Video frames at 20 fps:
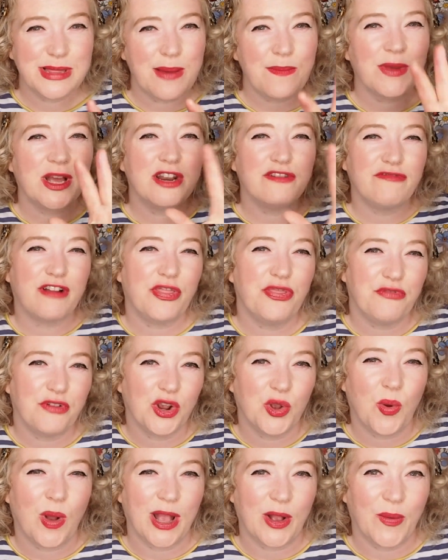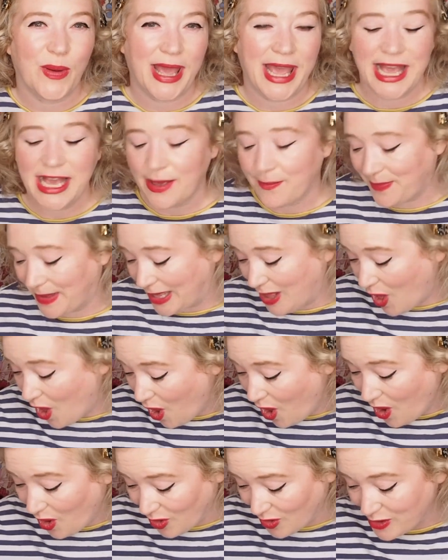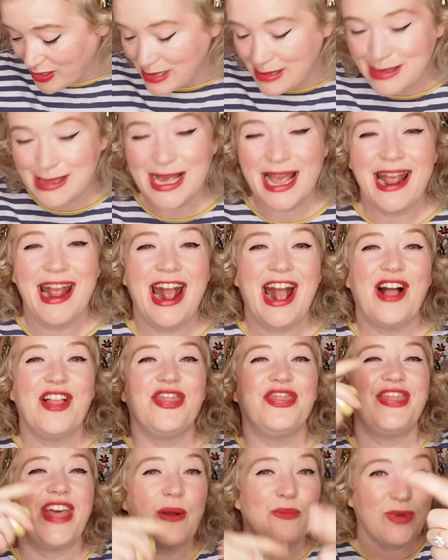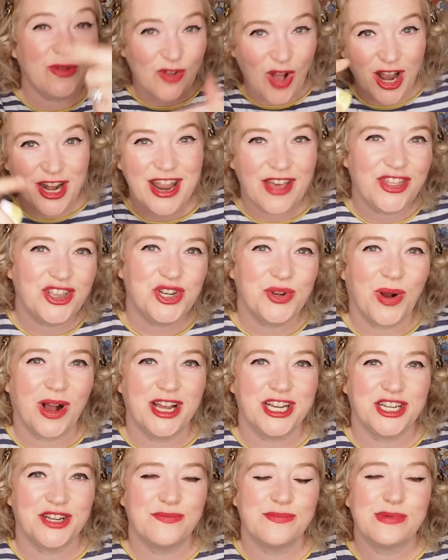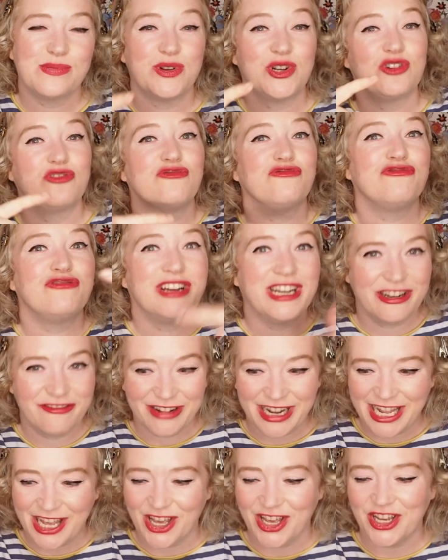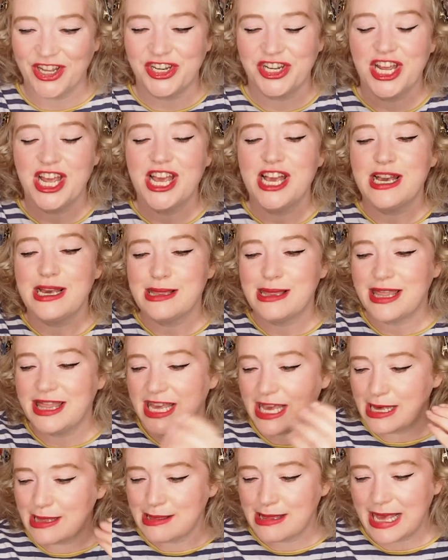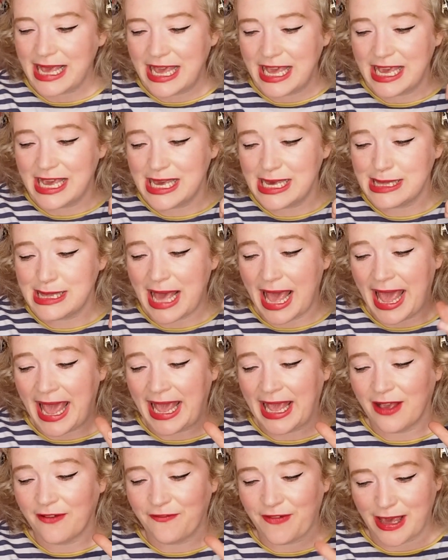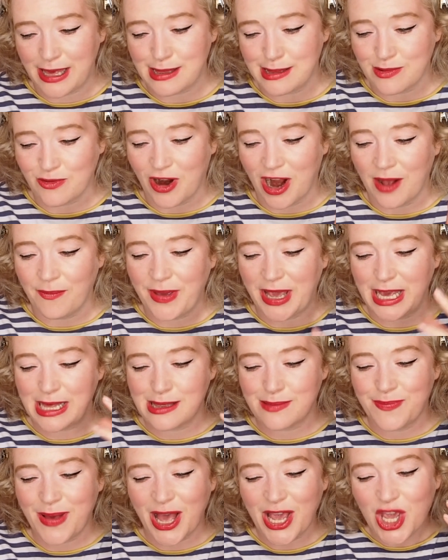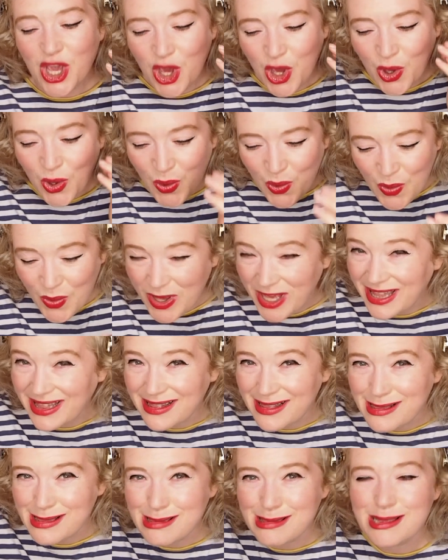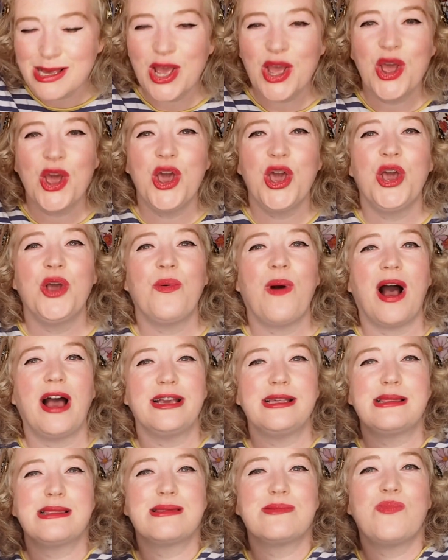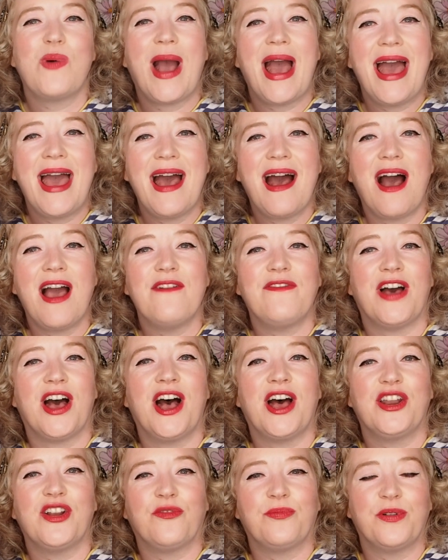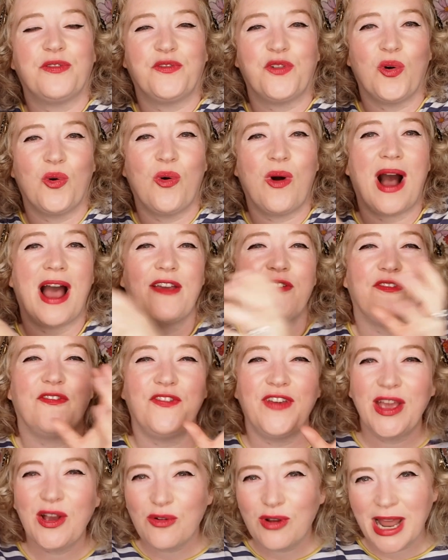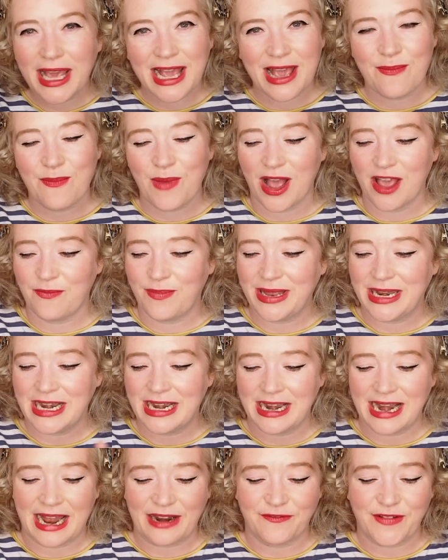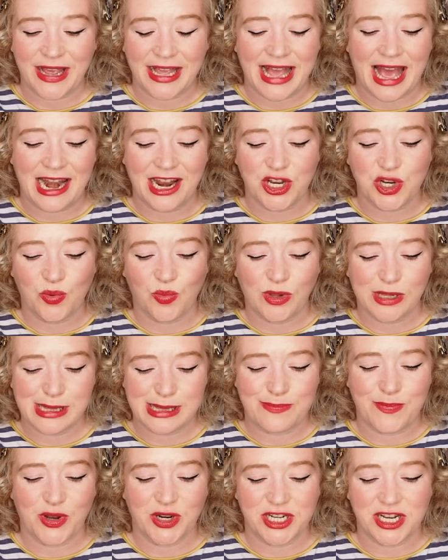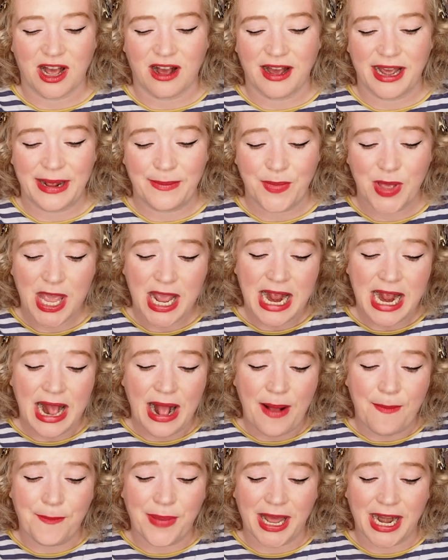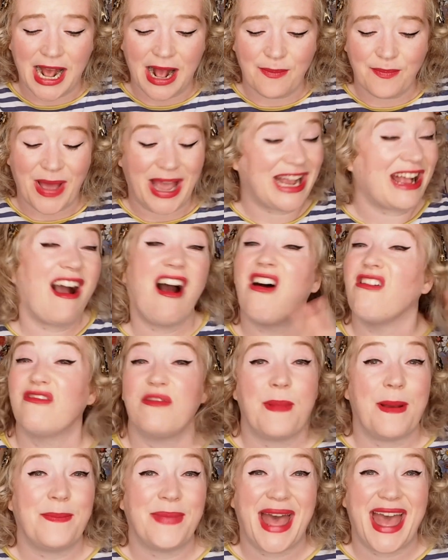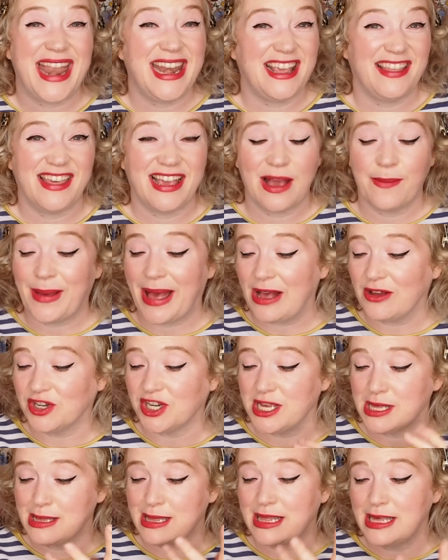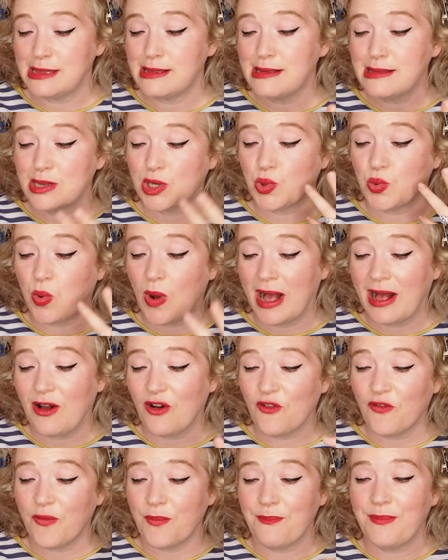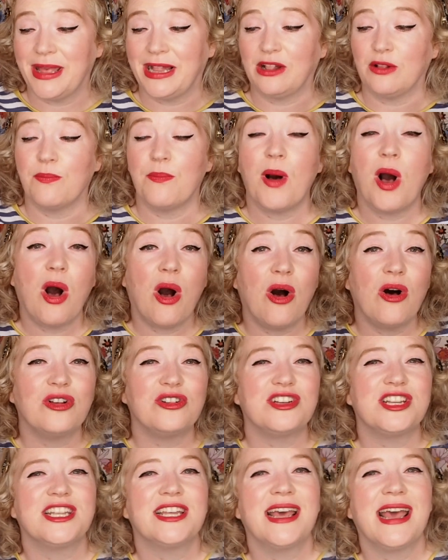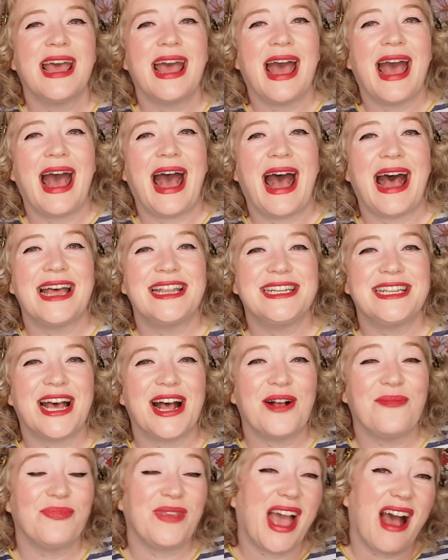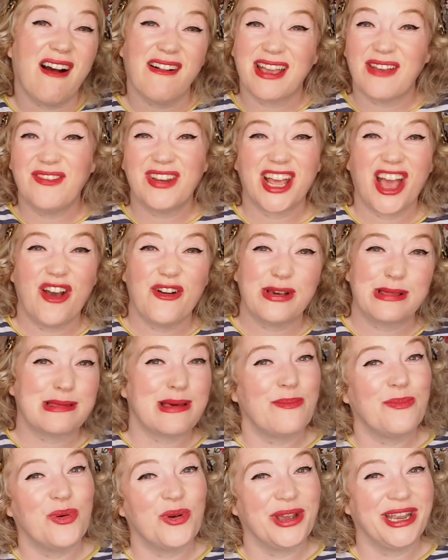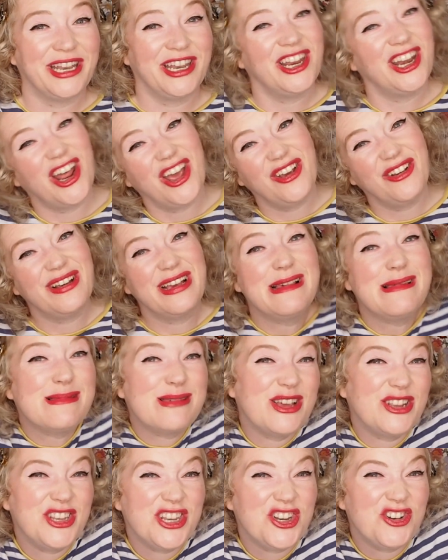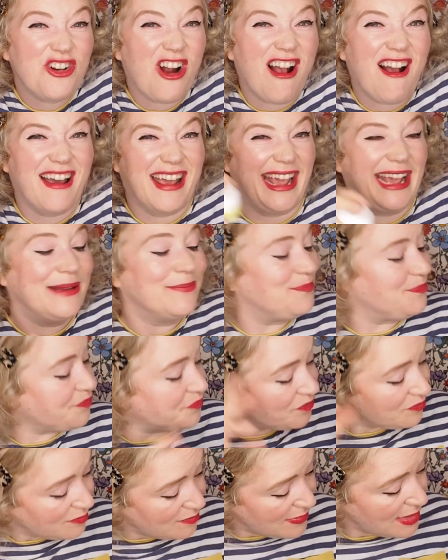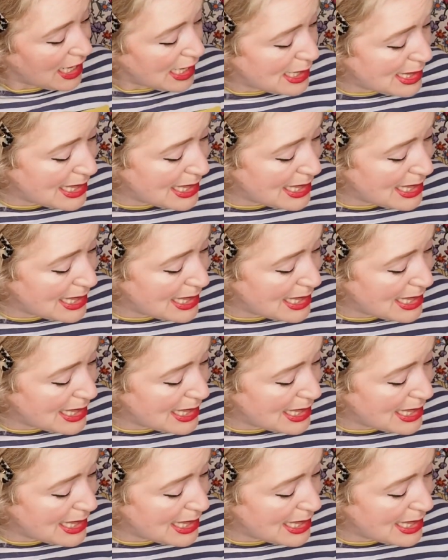I'm going to run through quite quick because then we've got another two items which are really, really good. So this is a face scrub. It's by Huggins, who I swear I've heard of before. I feel like it might have been in an advent calendar once upon a time, but I can't remember anything about it. So this is a 12ml pot and yeah, I'll give it a go at some point, you know, it's good to try. So